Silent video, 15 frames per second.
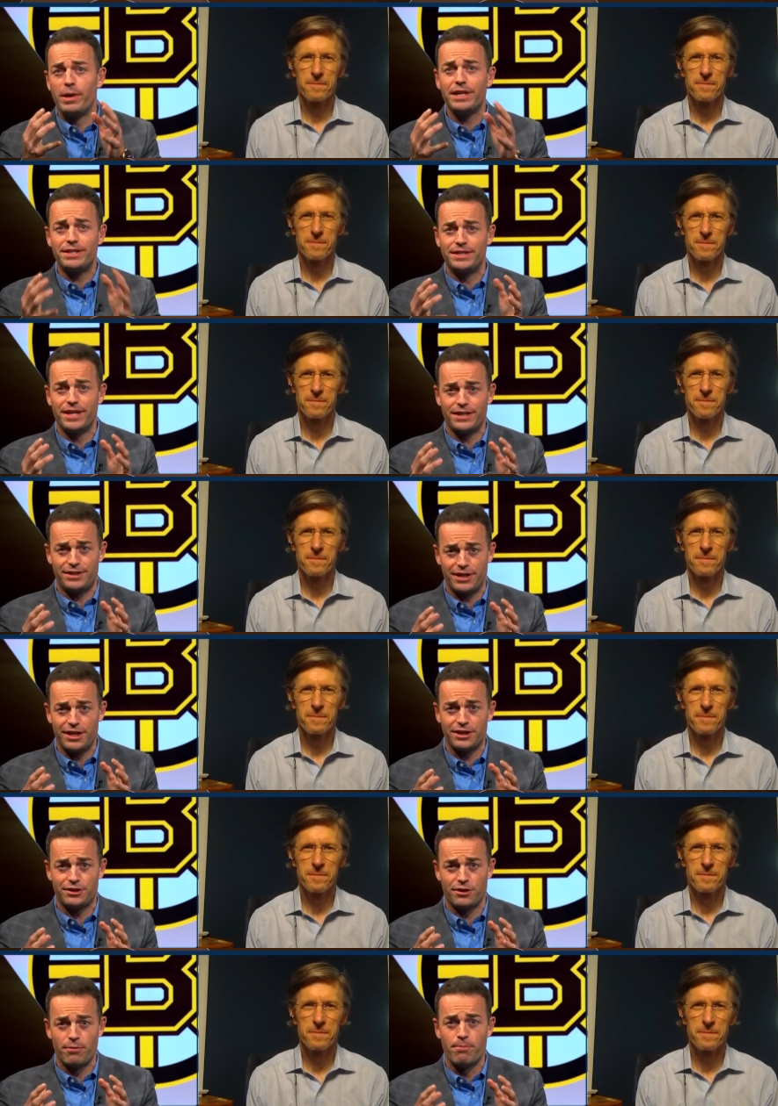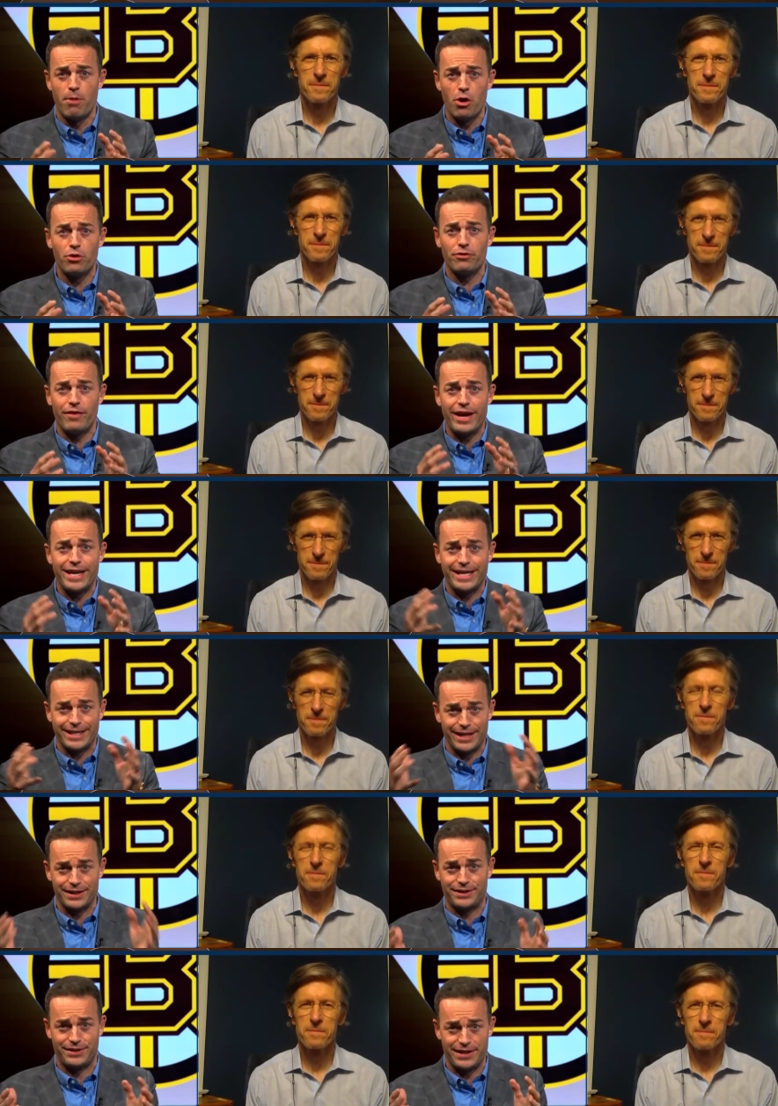Speaker 1: business is motivating
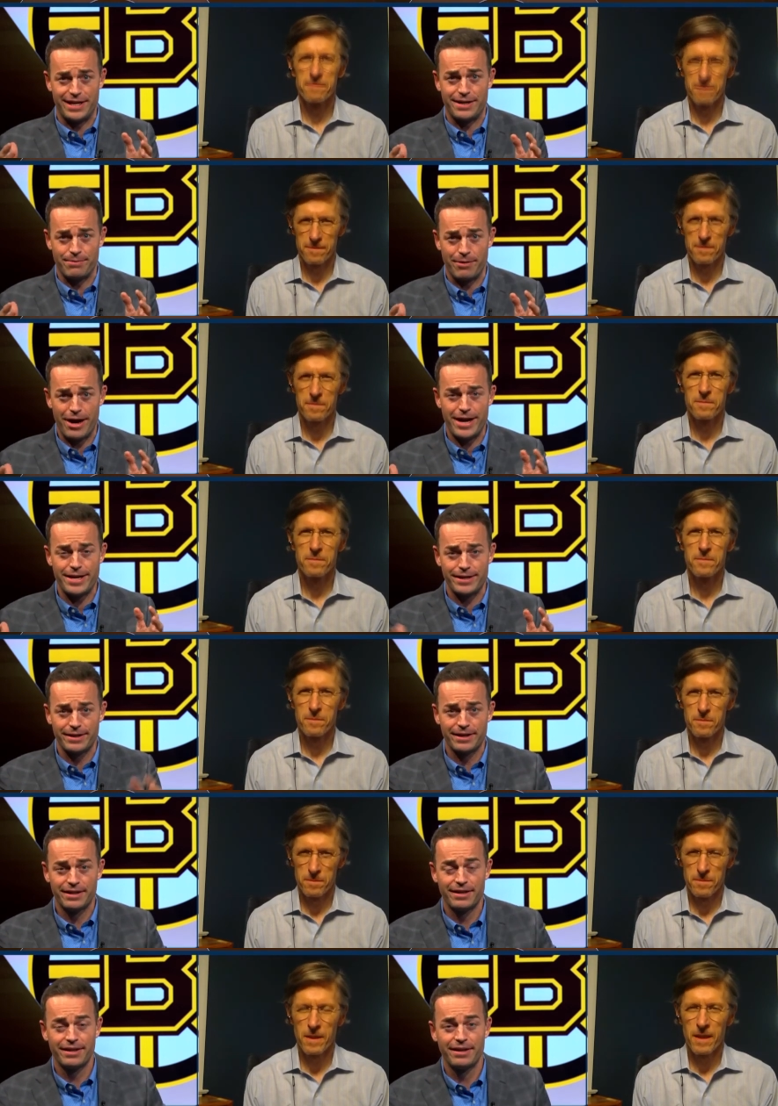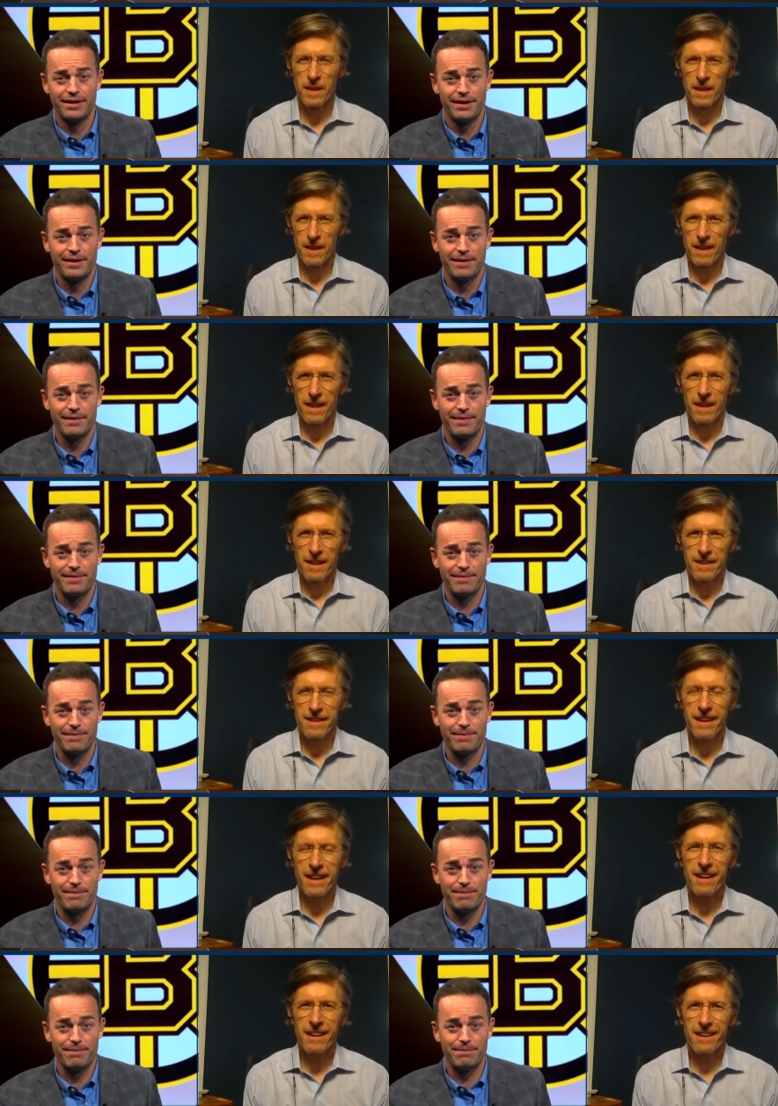this team, right?
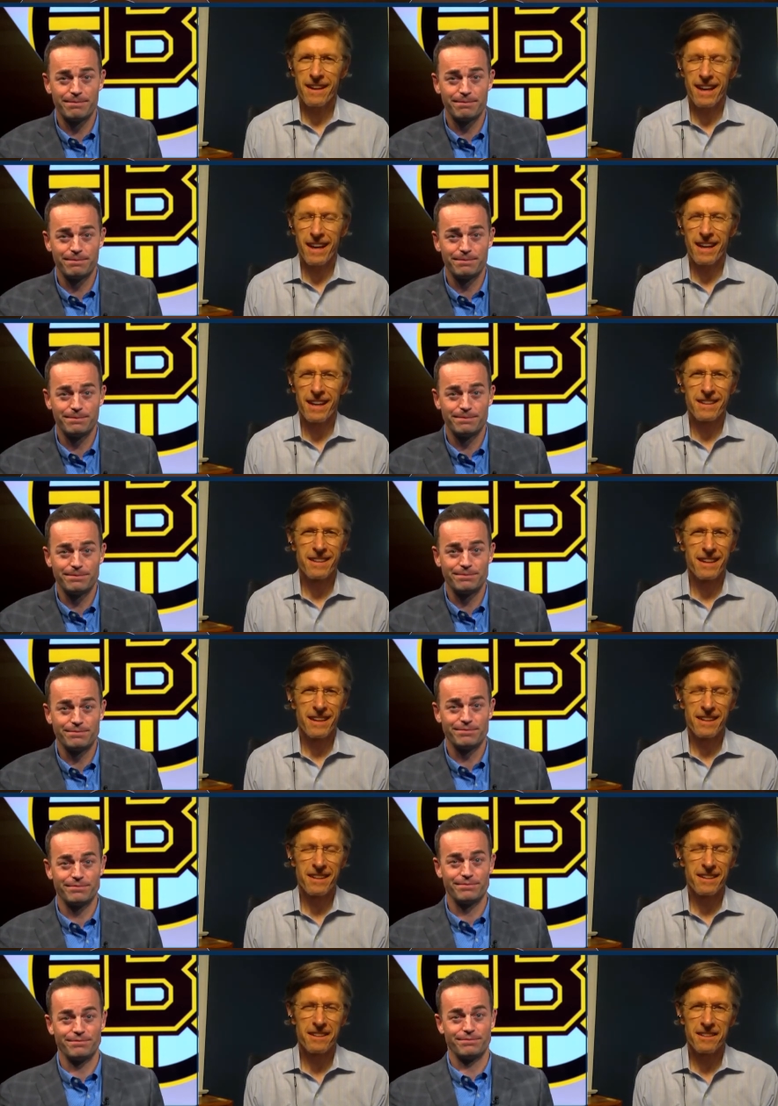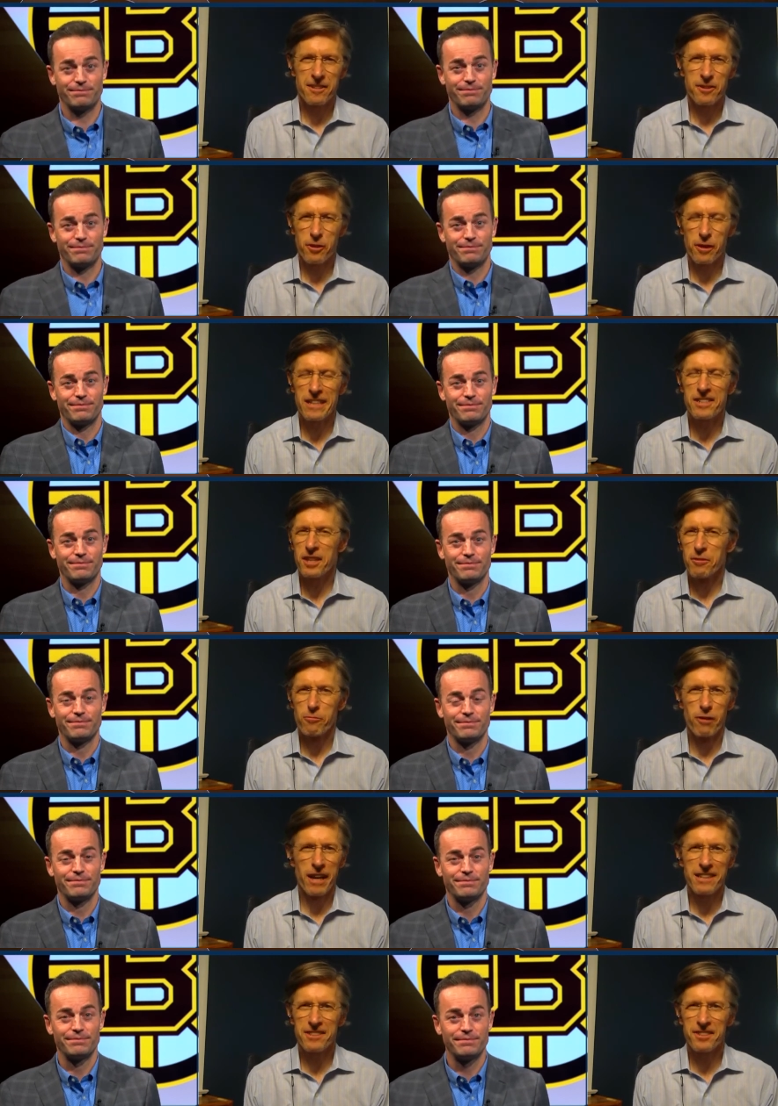
Speaker 2: Yeah, and uh, Krejci
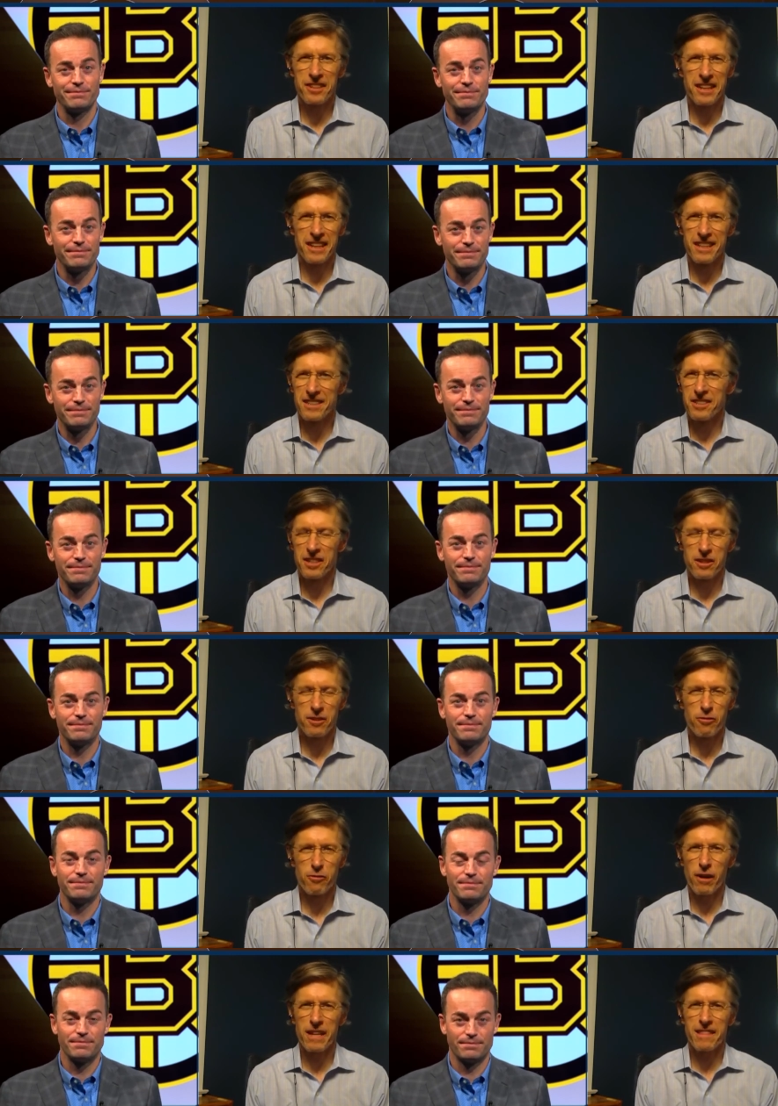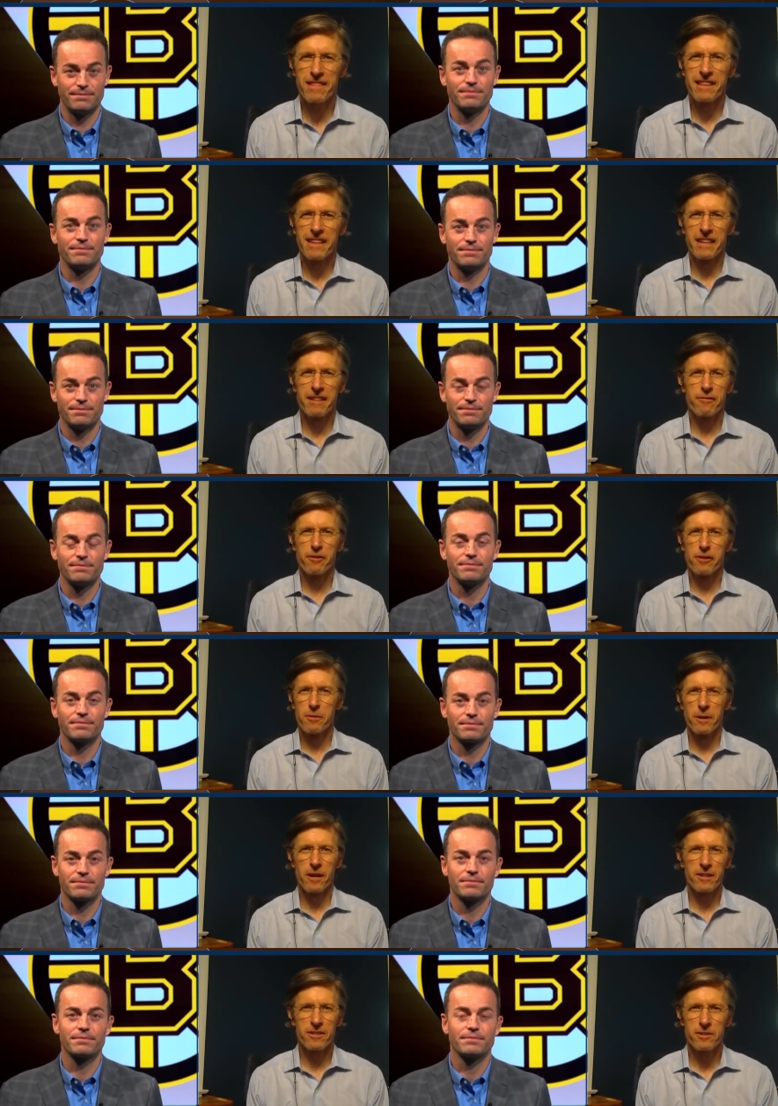rested is a great thing for the
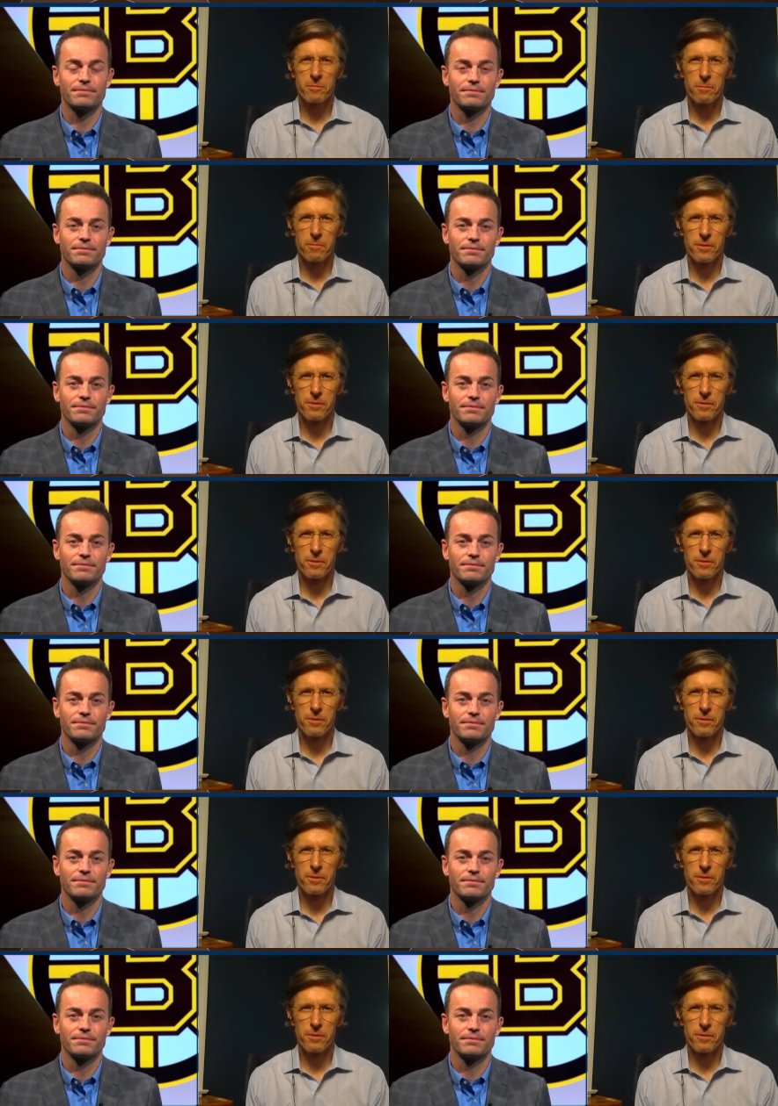Boston